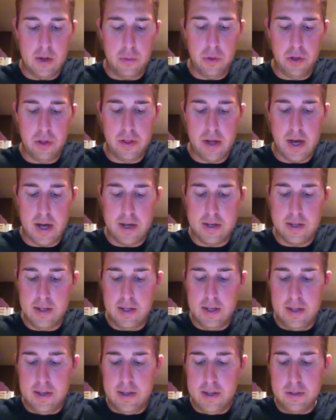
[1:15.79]
with that.
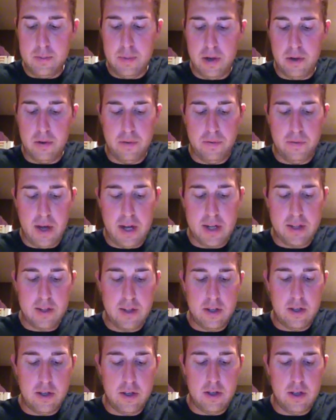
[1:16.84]
As a matter of fact,
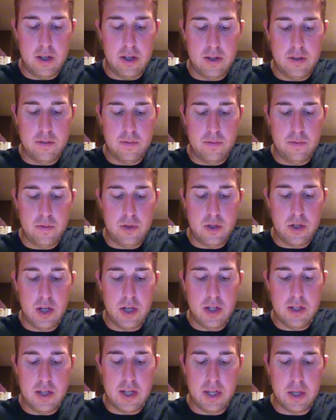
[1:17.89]
in a
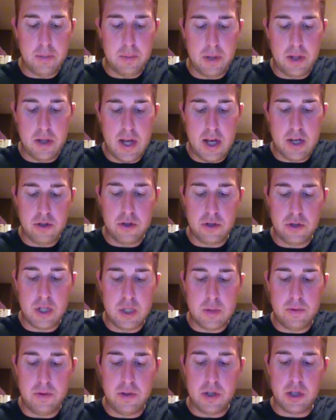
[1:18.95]
study taken by the National
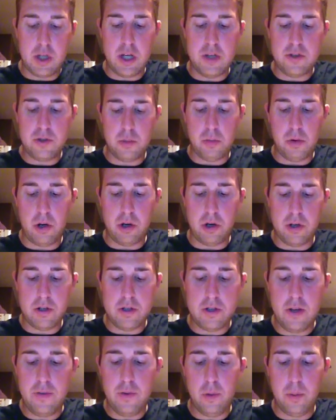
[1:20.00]
Assessment of Educational Progress,
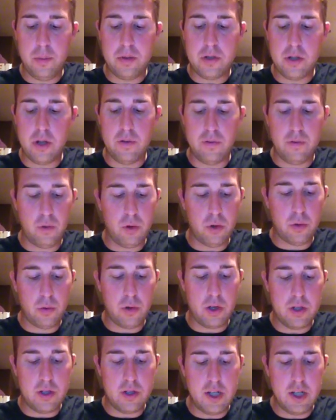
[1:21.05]
71% of fourth
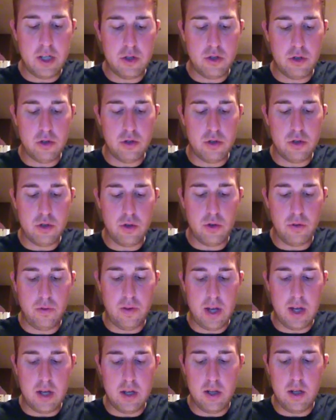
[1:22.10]
grade teachers
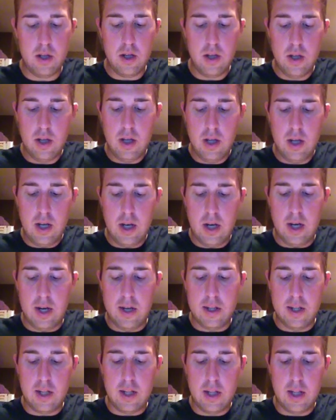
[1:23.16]
surveyed
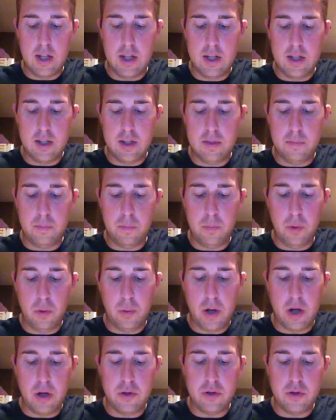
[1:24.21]
in
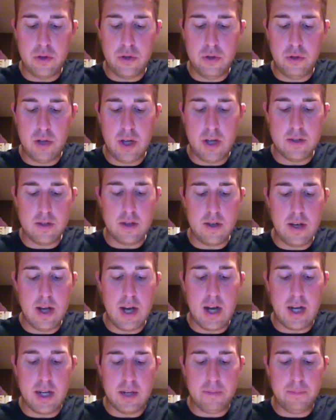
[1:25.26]
around
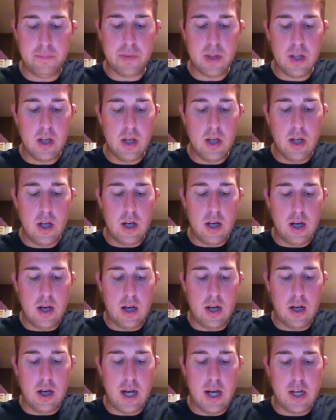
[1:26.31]
2009
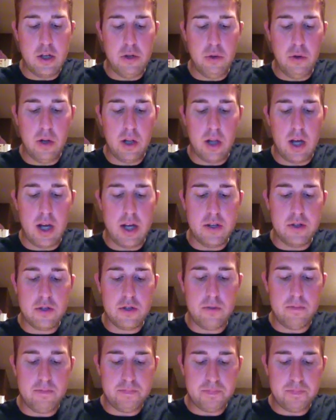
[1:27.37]
had utilized